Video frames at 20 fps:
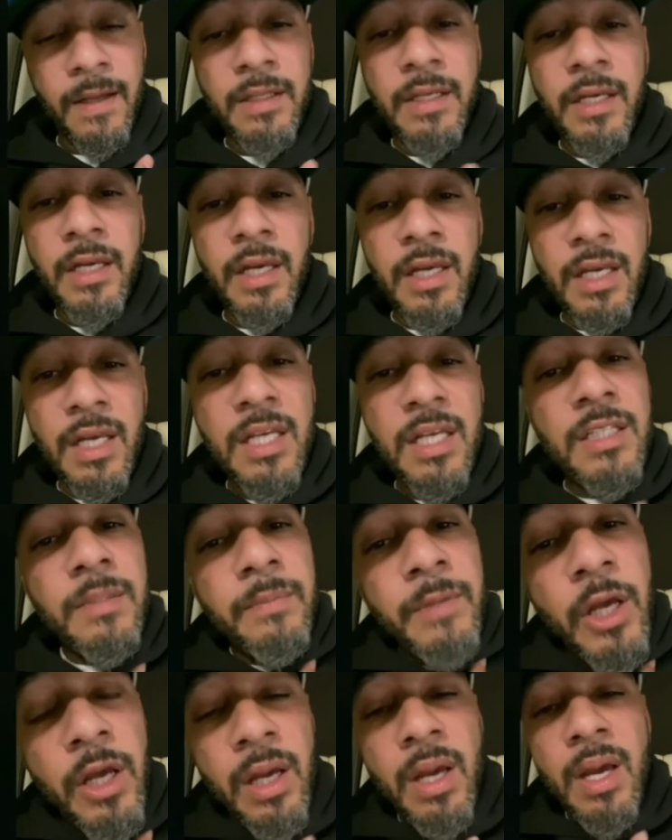His, his
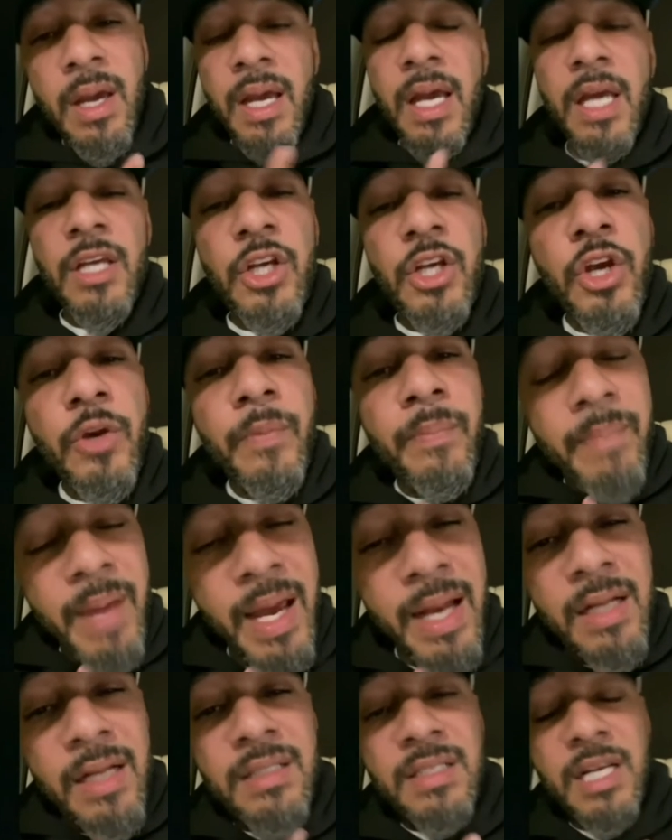his
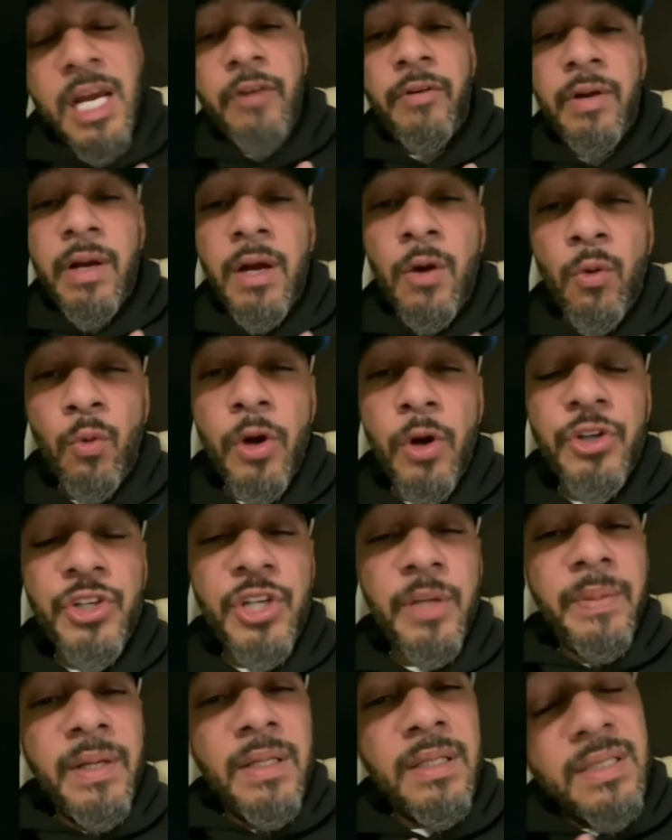humanitarian work
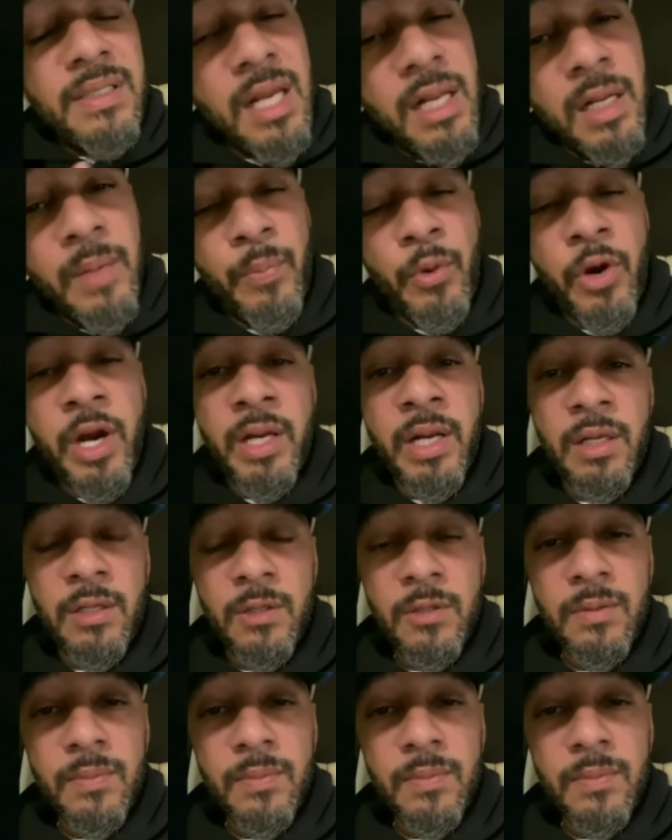should be celebrated.